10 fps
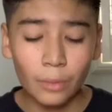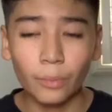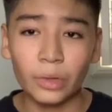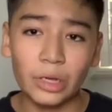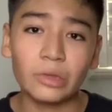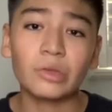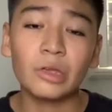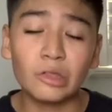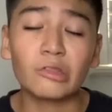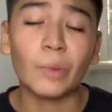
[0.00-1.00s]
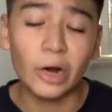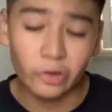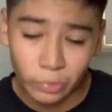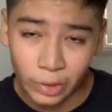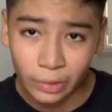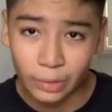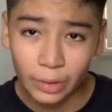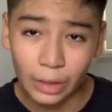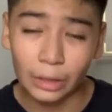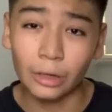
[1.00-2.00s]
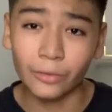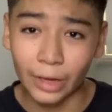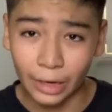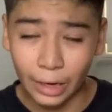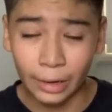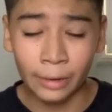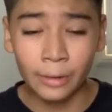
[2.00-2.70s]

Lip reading: But yes, he inspires me. I love that guy.